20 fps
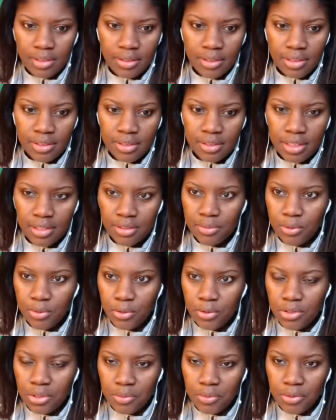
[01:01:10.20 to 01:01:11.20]
That's not the
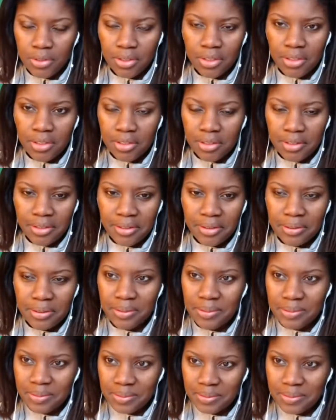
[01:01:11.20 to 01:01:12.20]
most stimulating
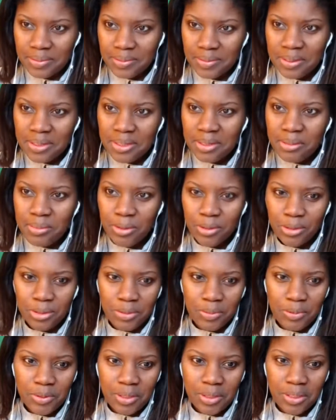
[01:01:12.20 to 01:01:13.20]

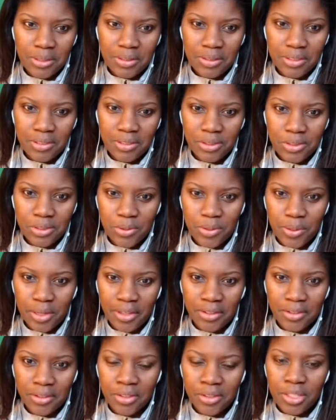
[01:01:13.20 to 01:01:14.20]
thing to do
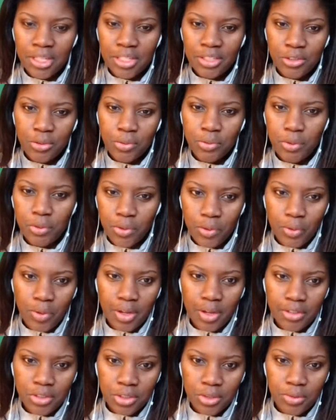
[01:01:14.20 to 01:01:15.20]
either. So we'll go
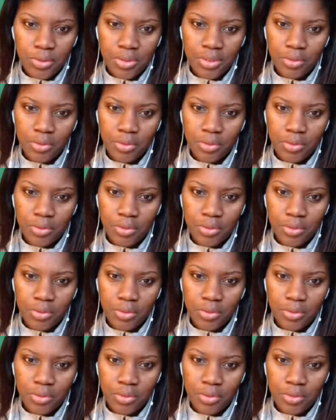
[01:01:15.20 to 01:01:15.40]
on to